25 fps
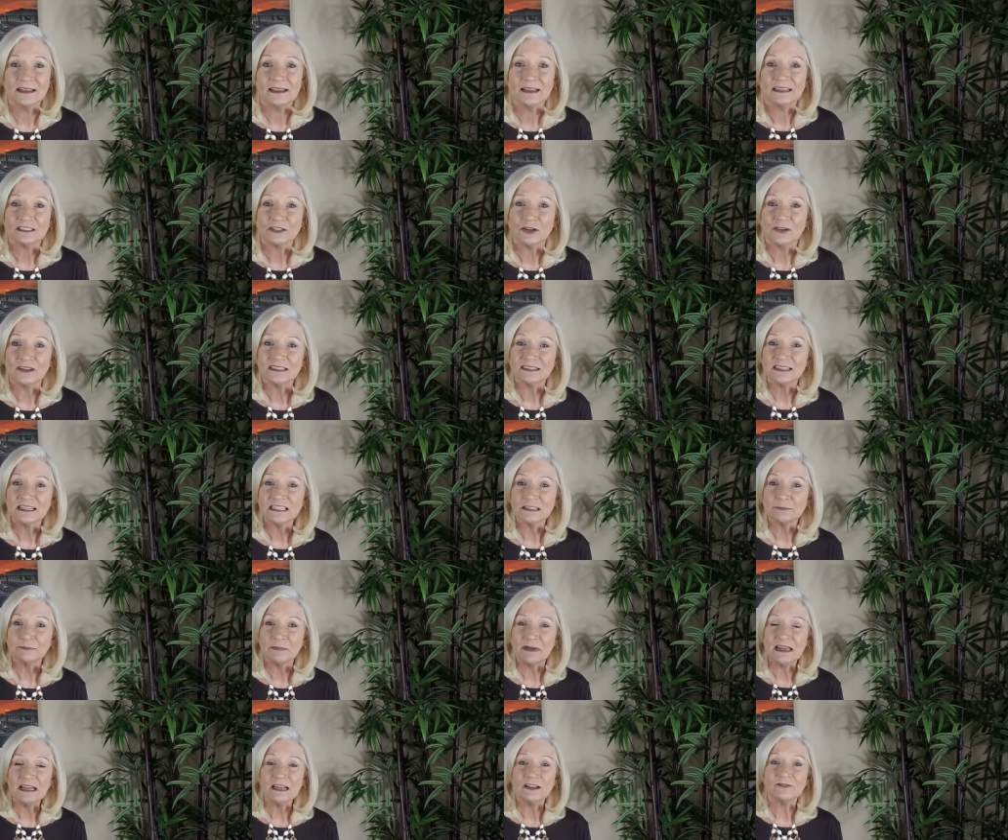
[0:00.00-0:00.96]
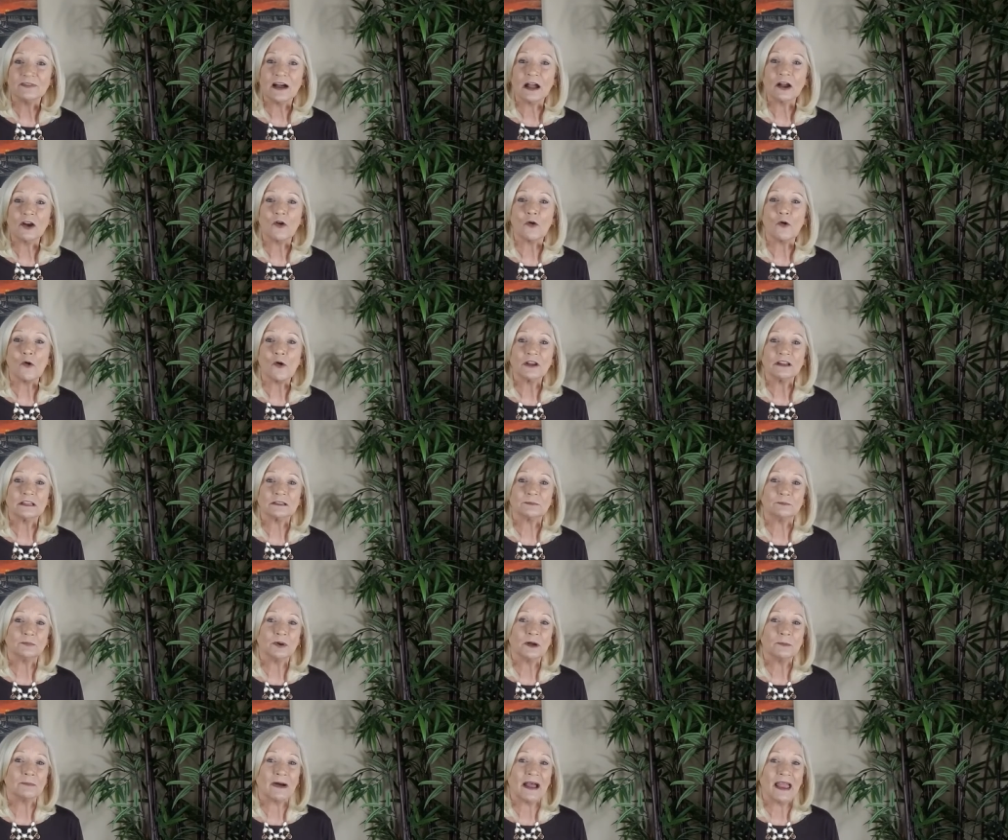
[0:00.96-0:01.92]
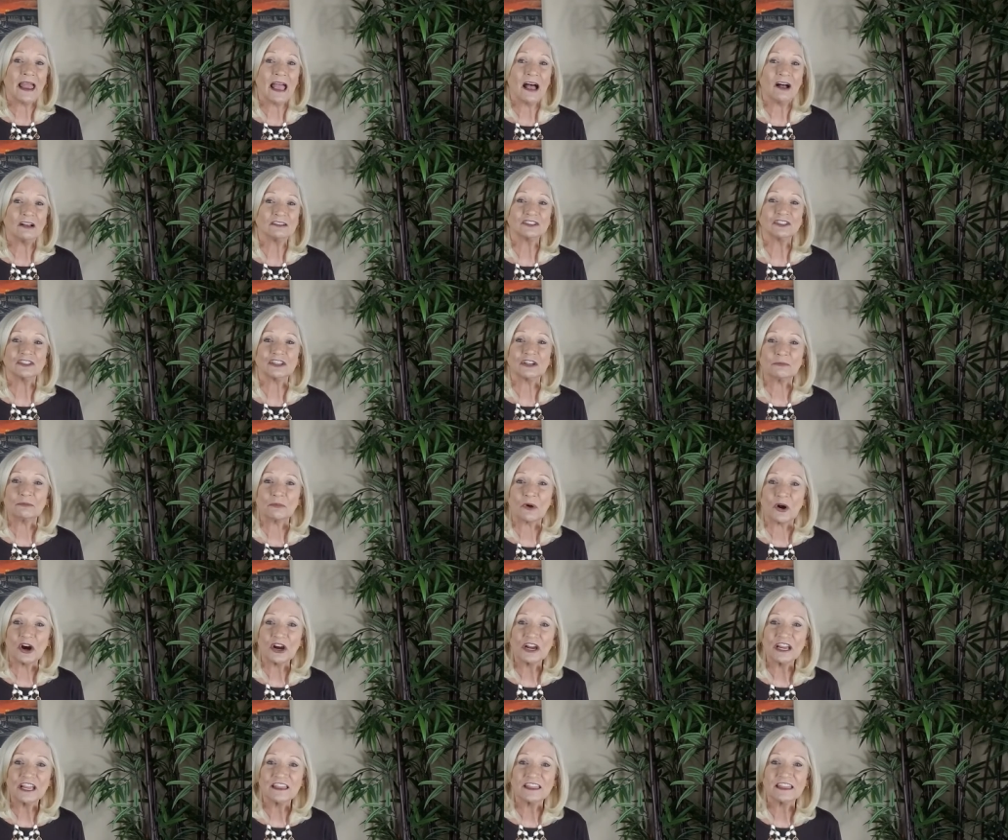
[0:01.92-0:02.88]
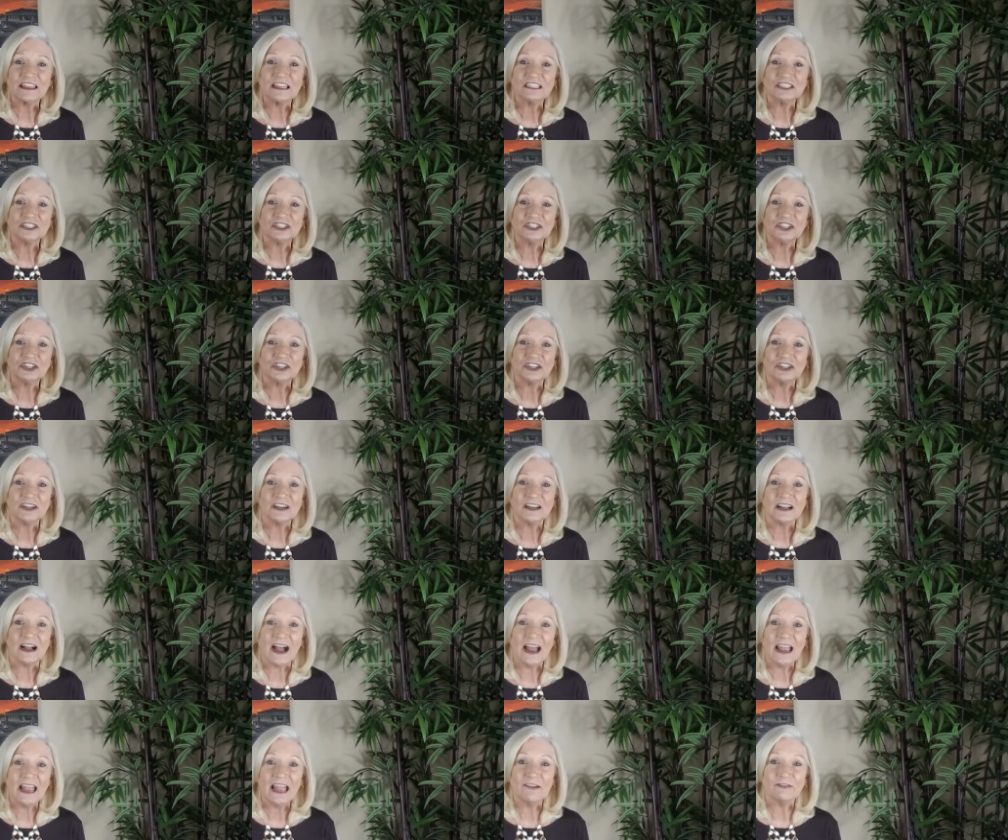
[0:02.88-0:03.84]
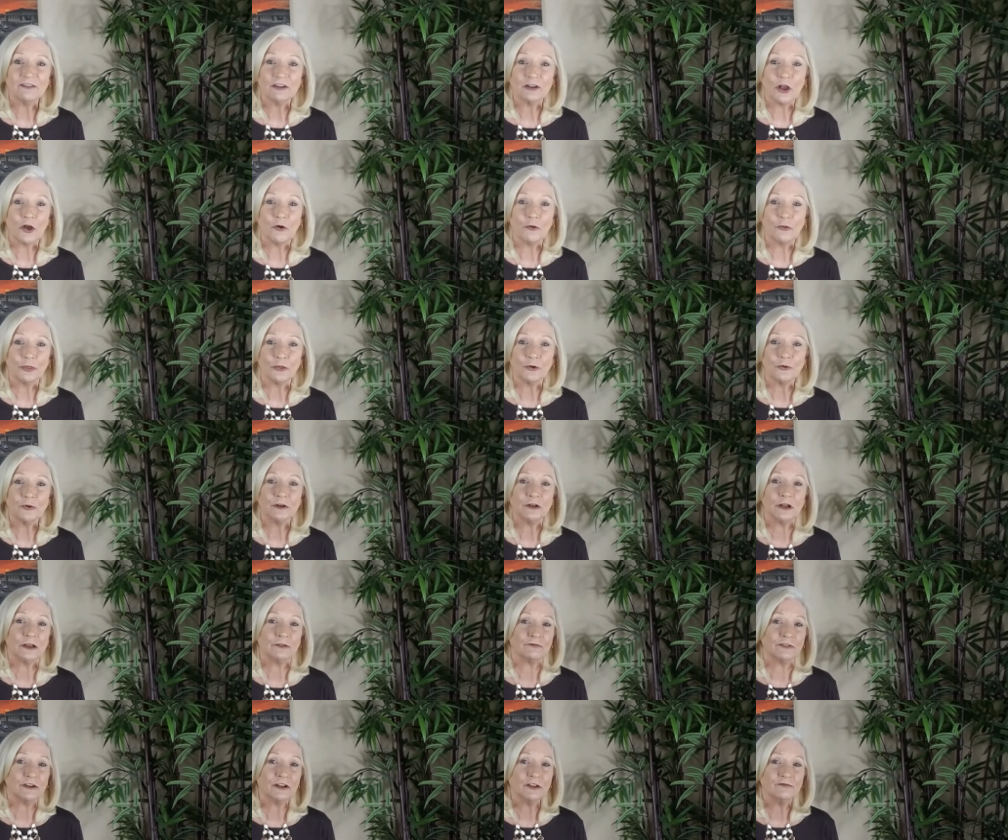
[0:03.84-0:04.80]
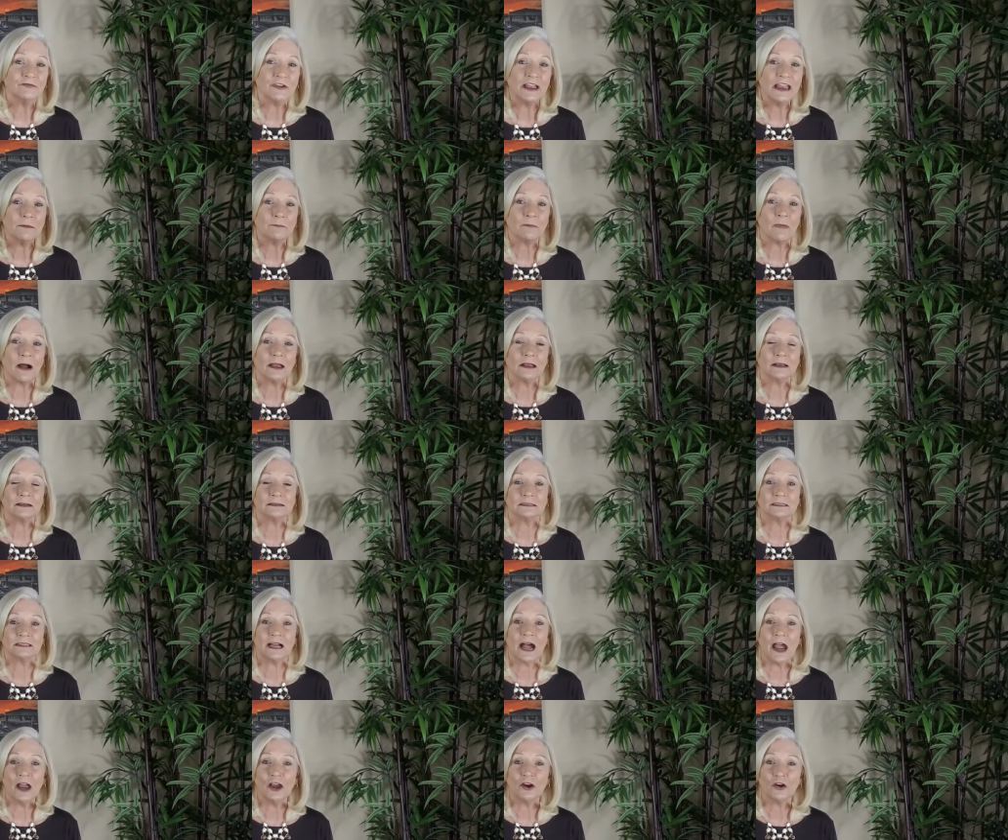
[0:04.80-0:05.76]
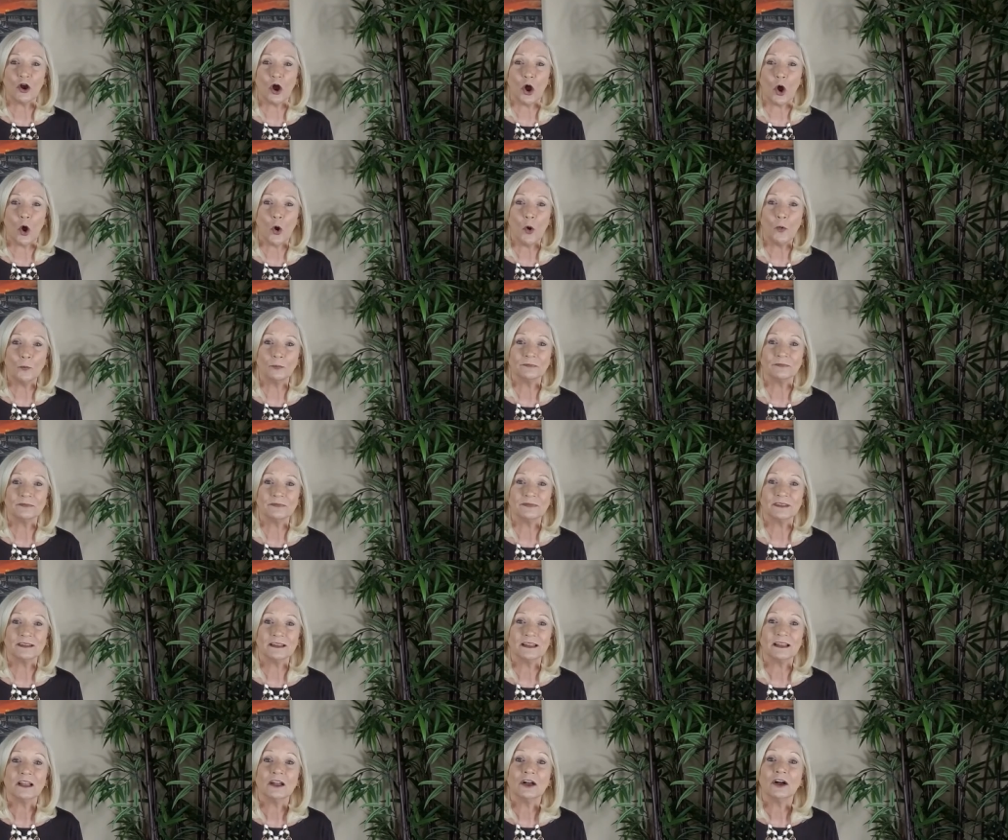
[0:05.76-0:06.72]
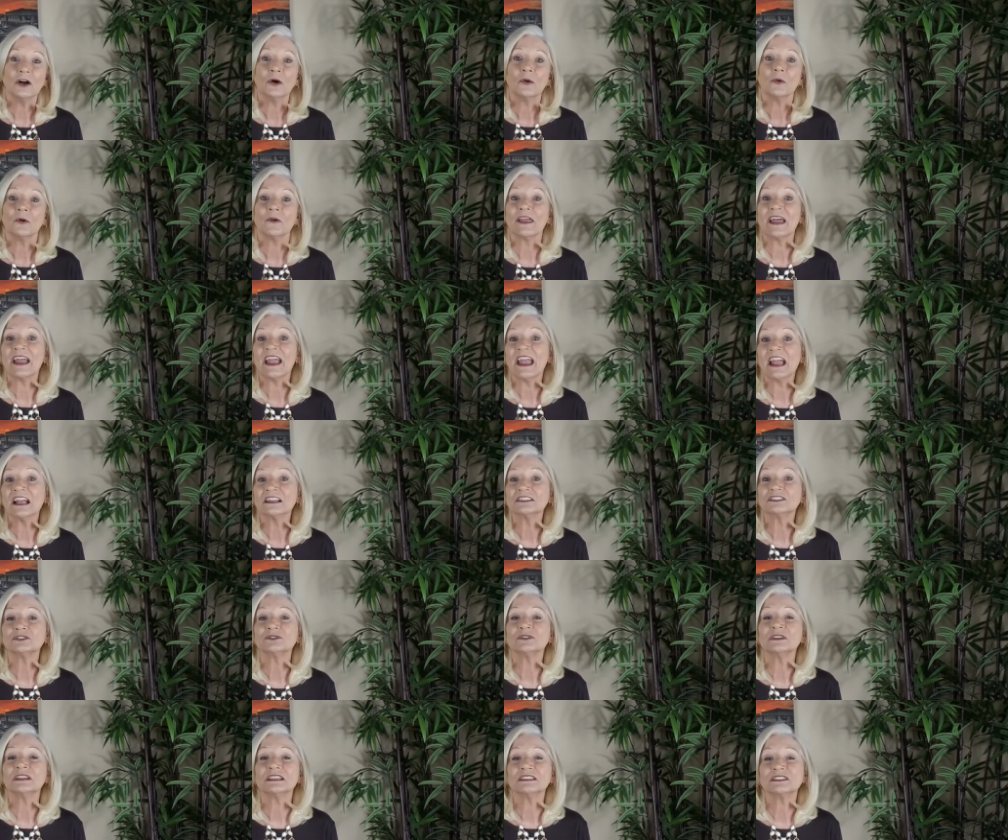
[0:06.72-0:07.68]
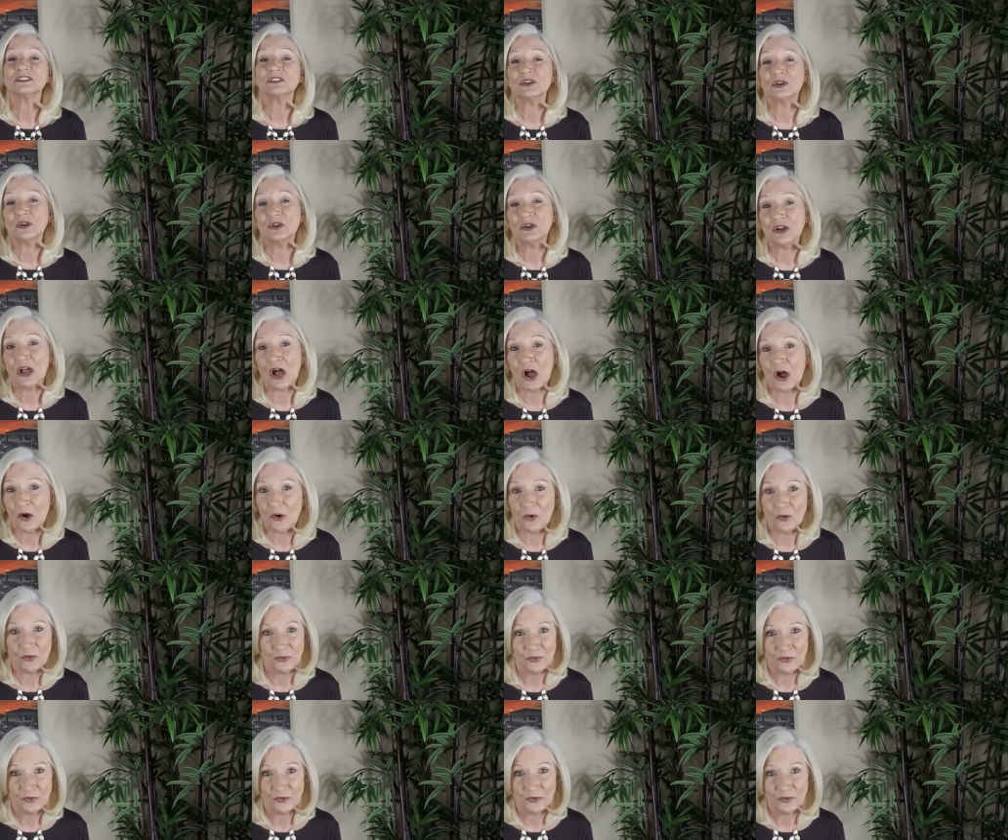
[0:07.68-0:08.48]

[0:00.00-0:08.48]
So does this mean if I'm going to put my house on the market this year, I have to go through and renovate my entire home? Well, the answer is no.